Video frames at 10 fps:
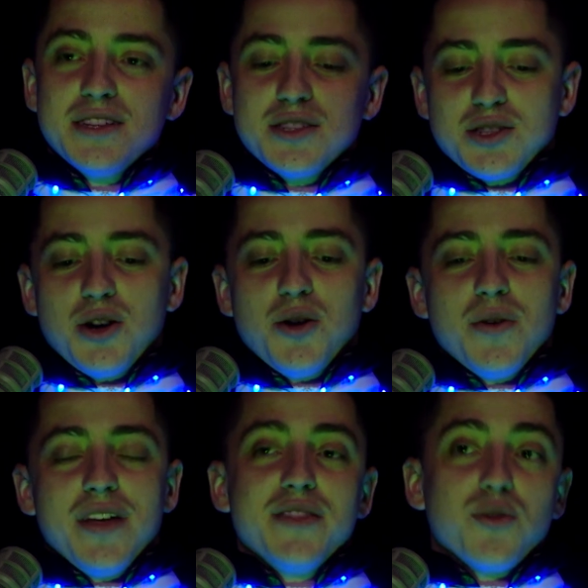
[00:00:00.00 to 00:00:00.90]

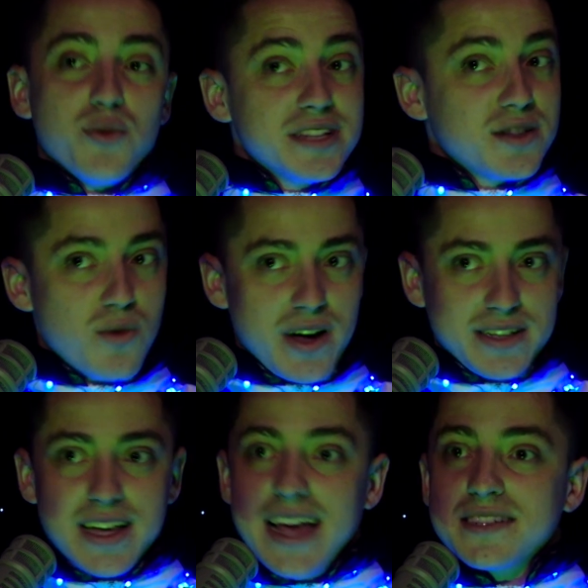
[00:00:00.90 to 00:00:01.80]
And the reason why
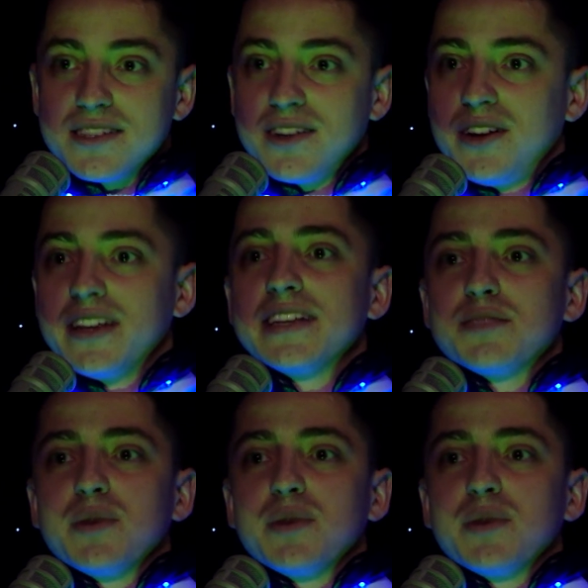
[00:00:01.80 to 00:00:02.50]
it's a hexagon is